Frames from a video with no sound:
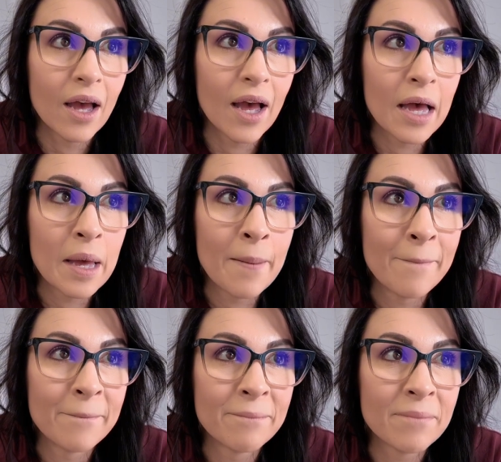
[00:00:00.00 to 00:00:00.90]

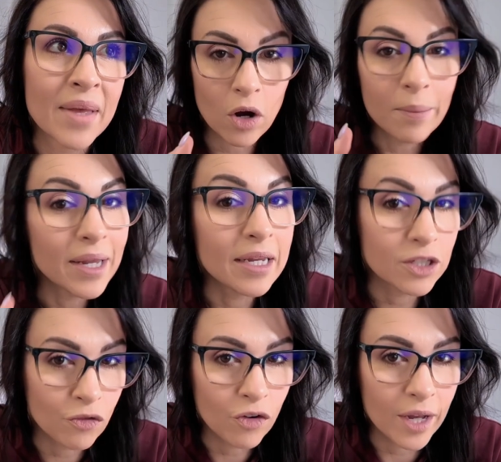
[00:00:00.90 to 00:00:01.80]
Garmin is
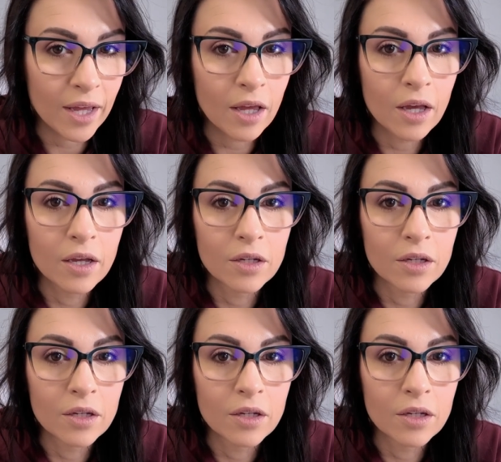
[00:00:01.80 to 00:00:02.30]
free,